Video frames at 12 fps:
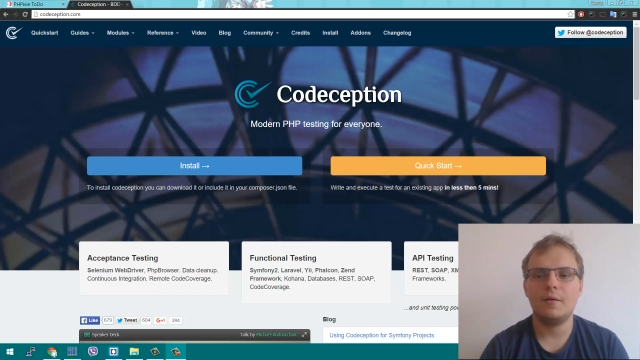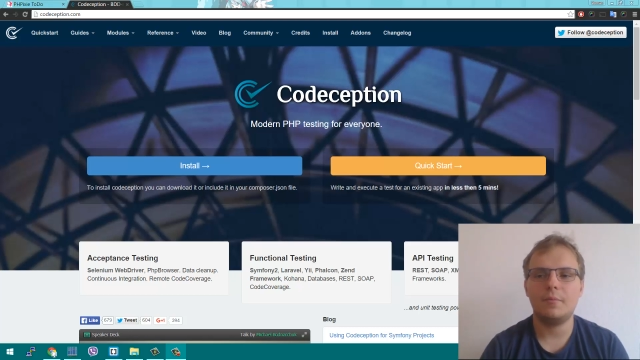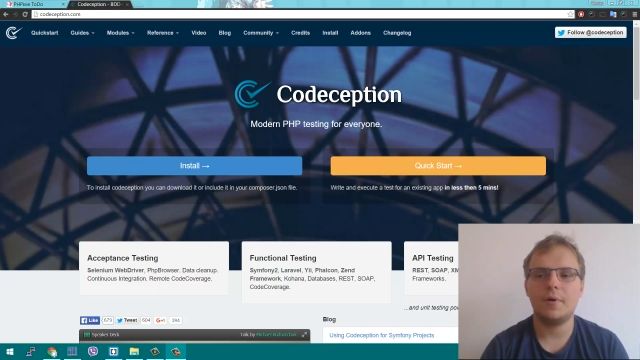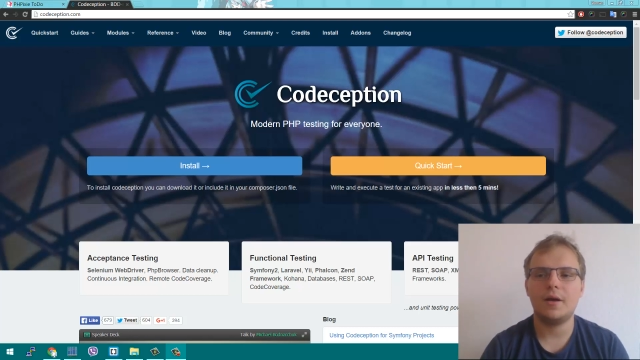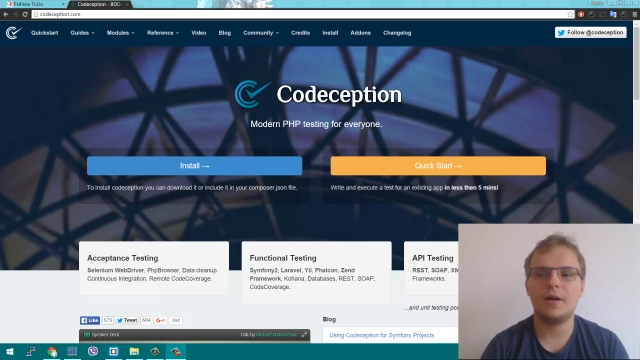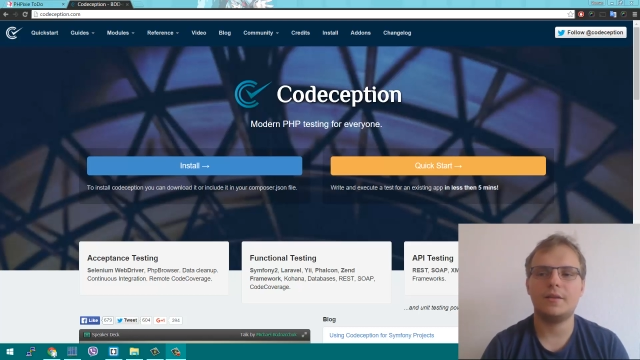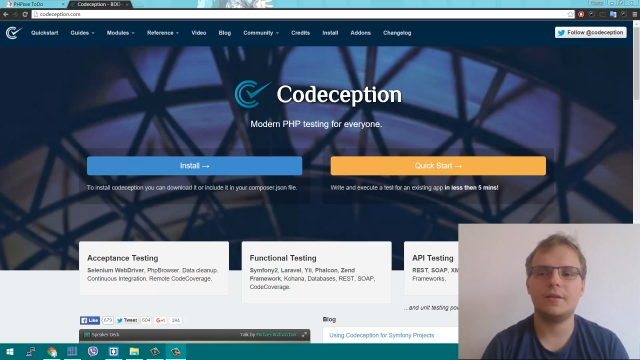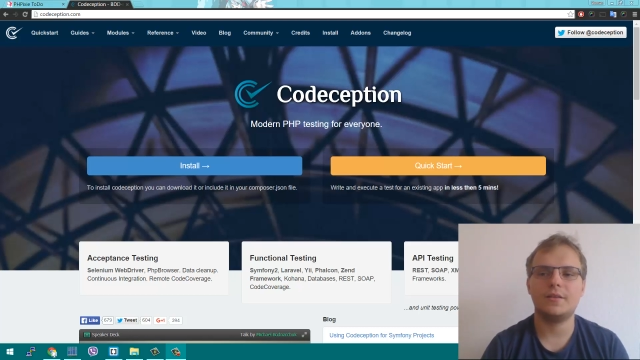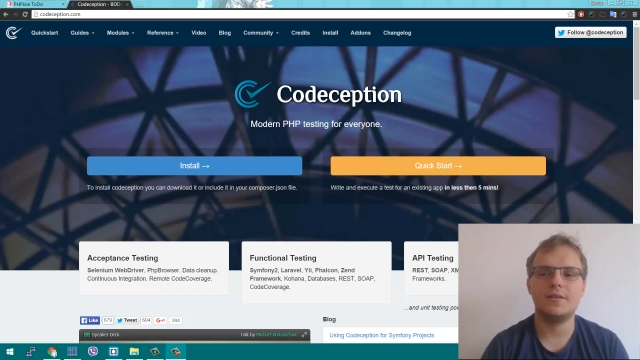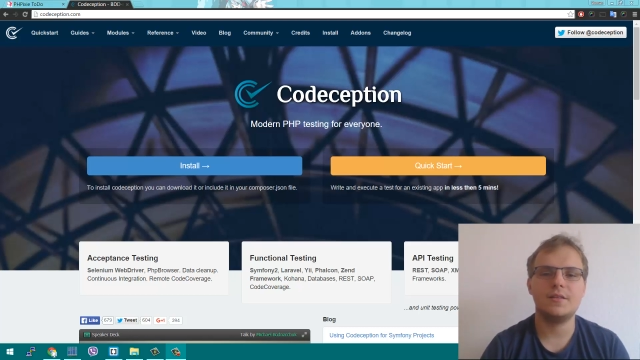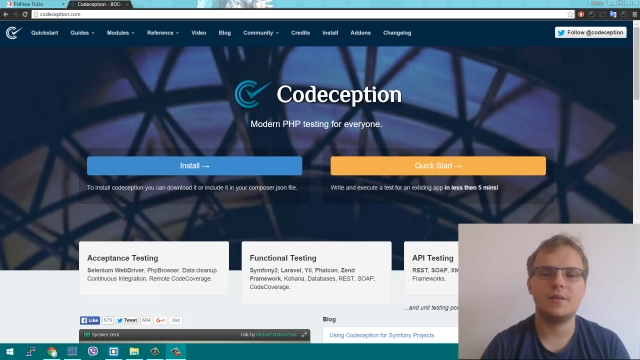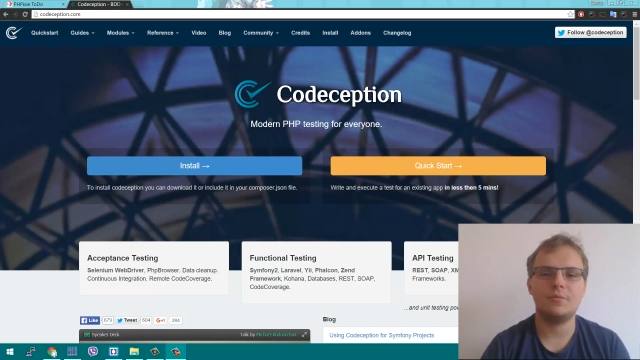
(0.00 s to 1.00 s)
but
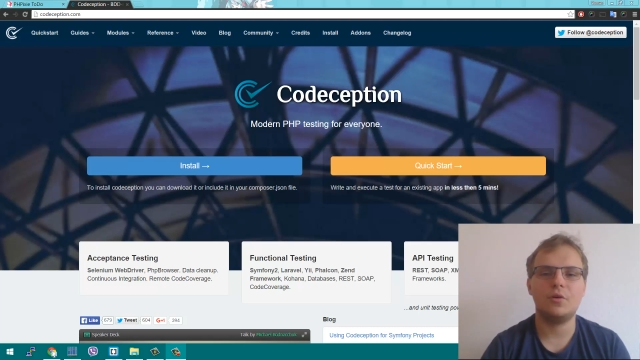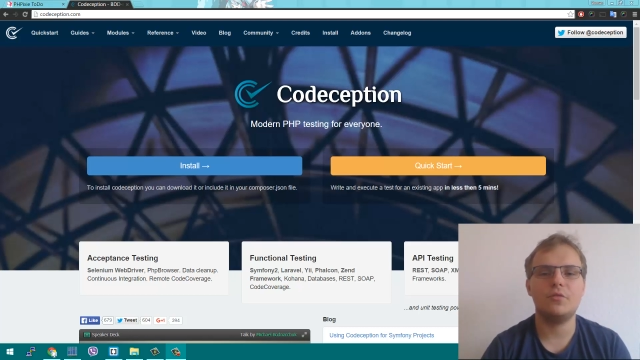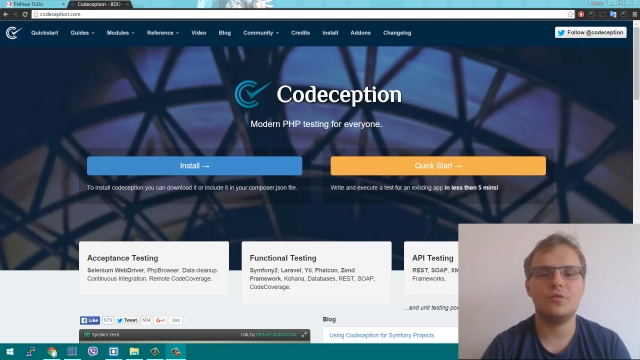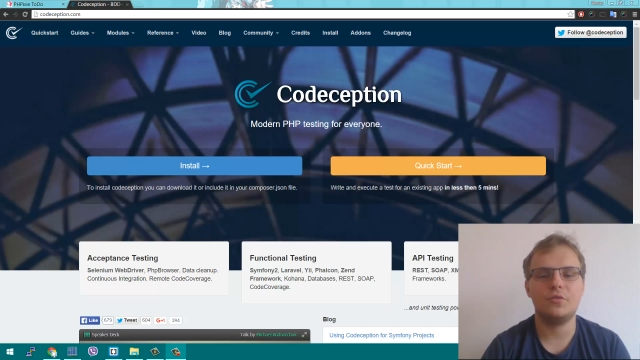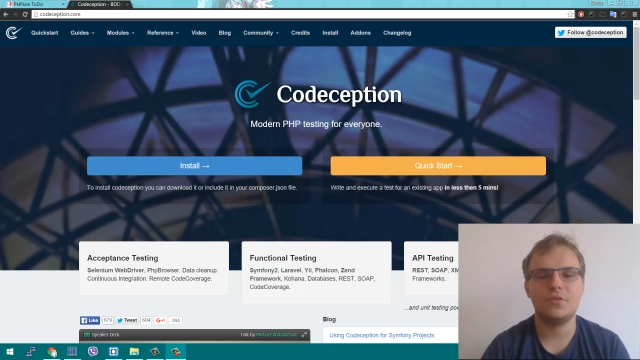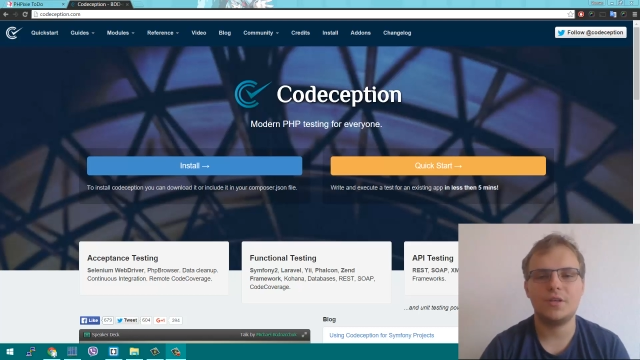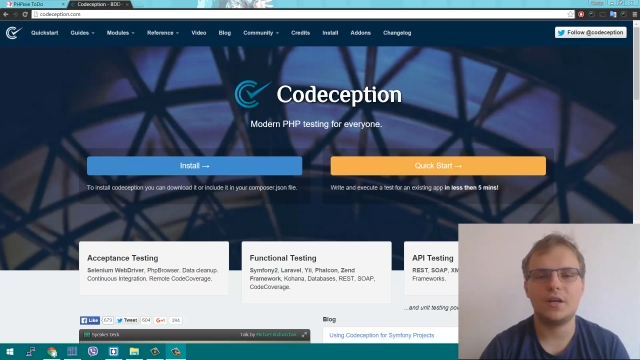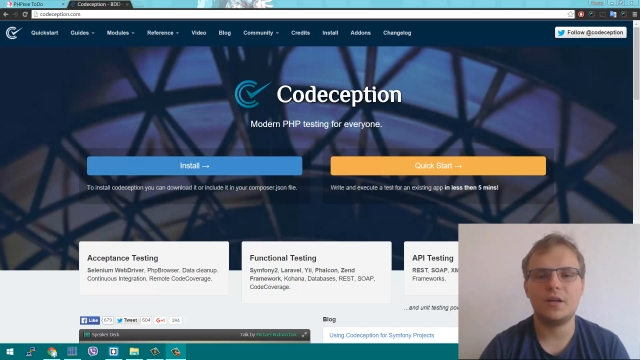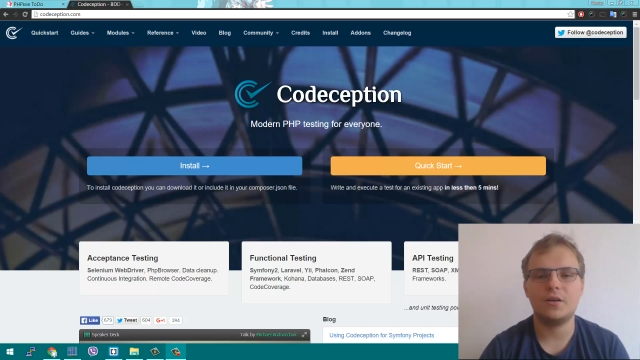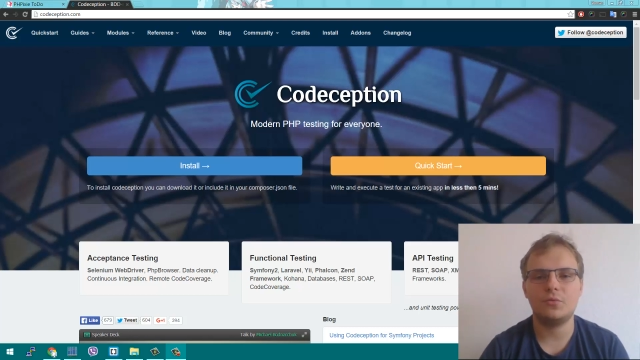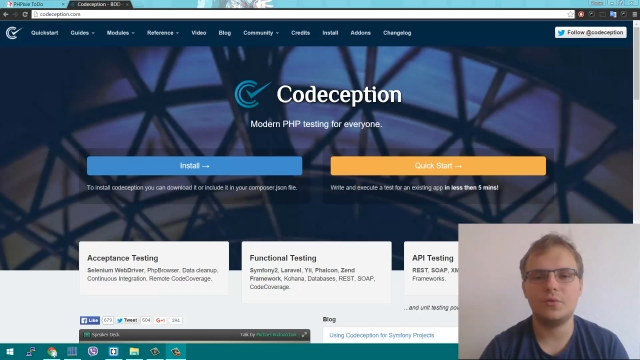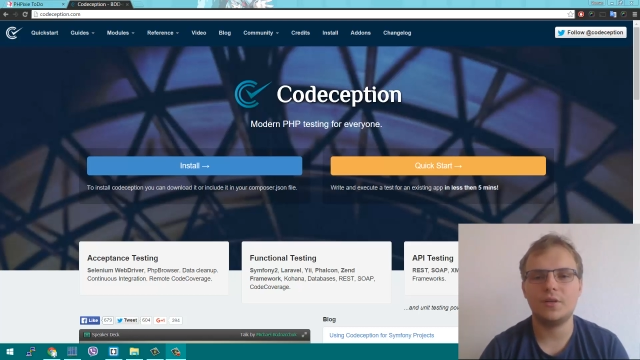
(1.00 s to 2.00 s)
since I'm going to
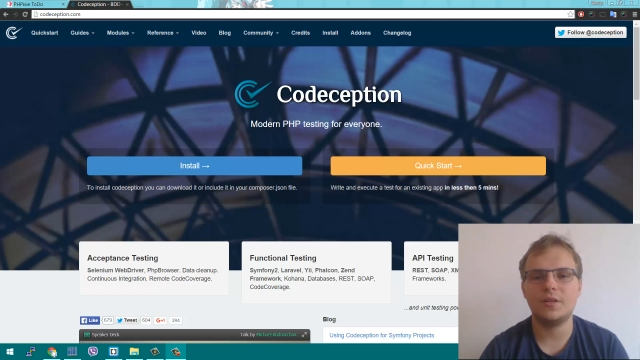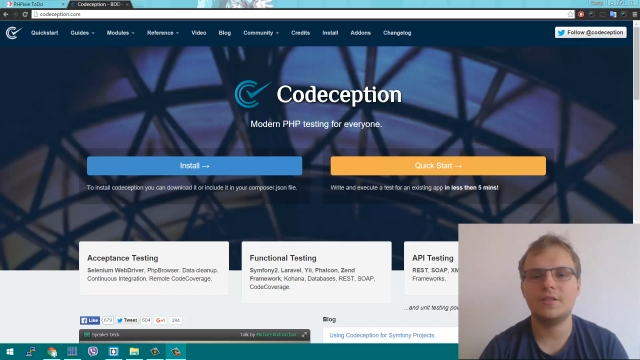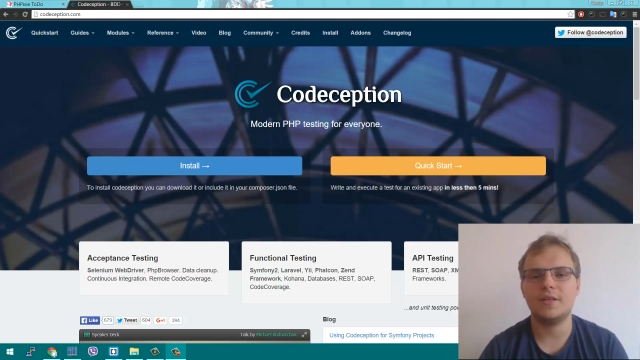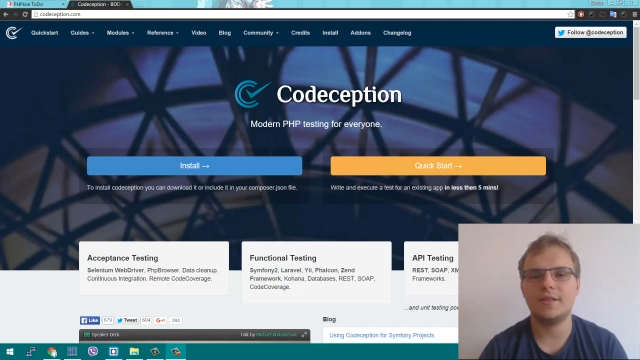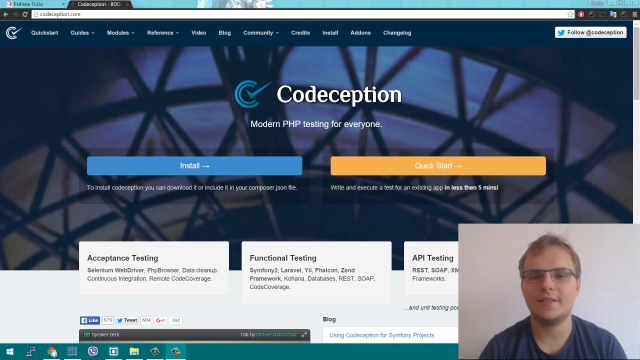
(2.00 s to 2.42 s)
start with